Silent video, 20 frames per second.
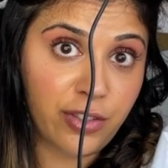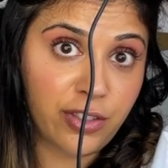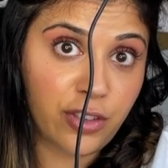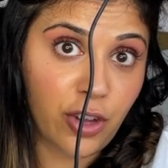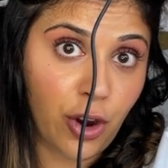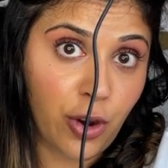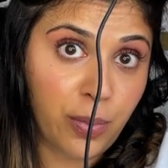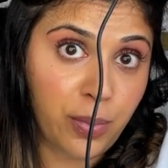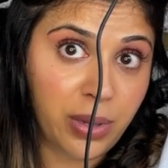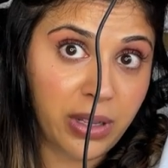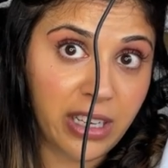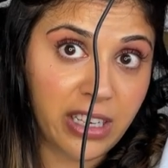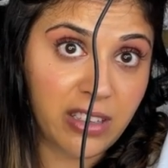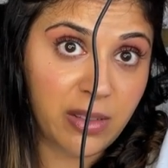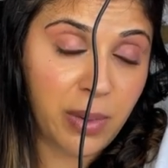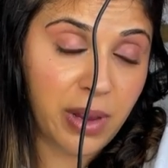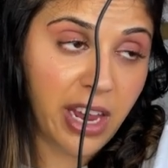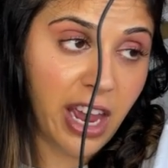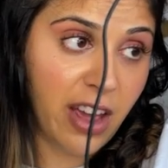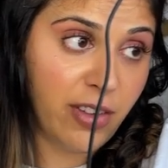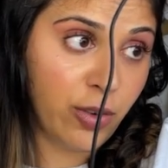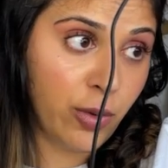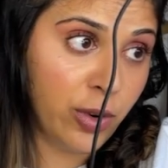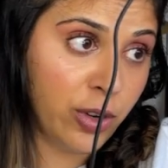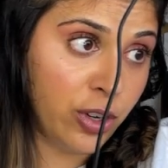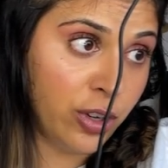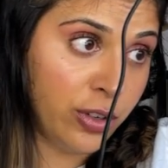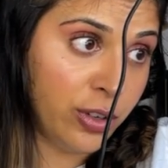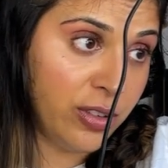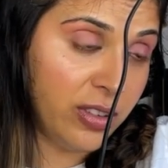So please be careful when
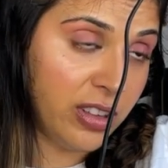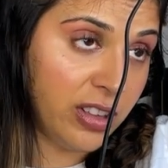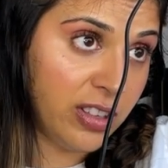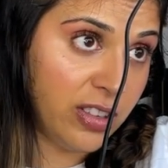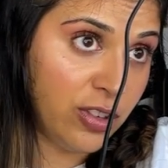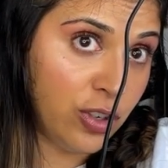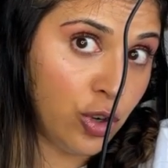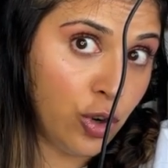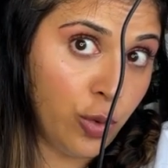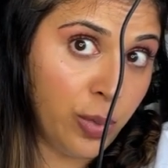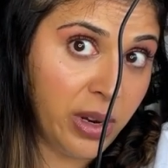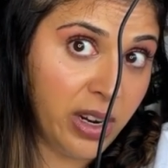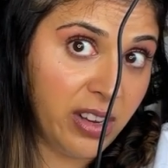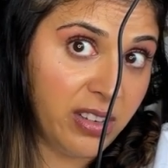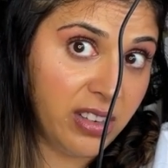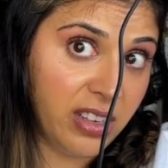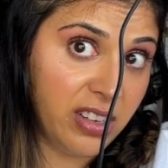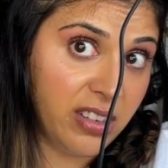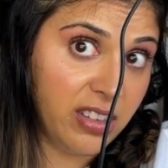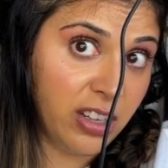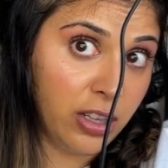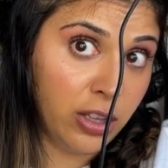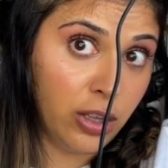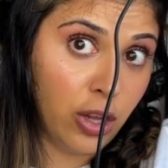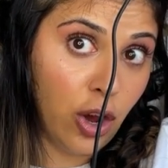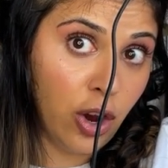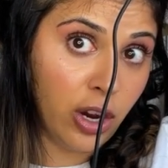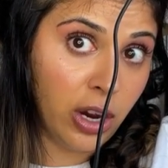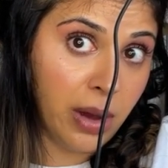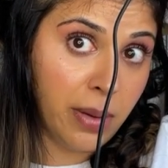you're using this tool because it is a
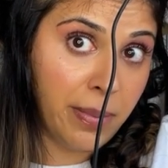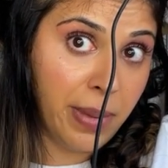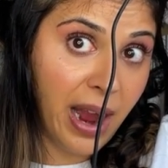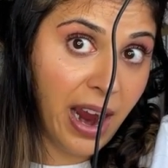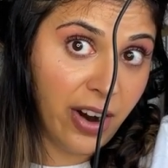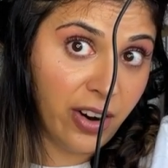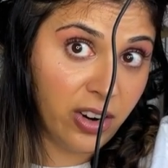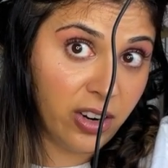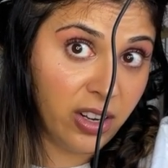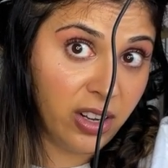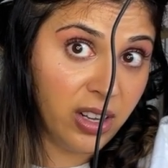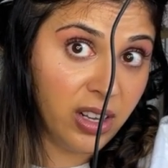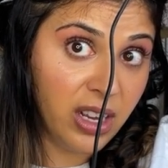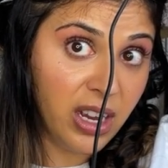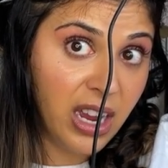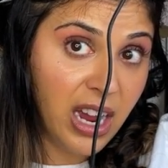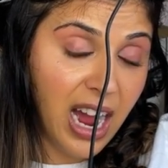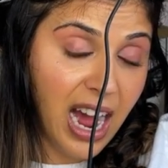longer barrel.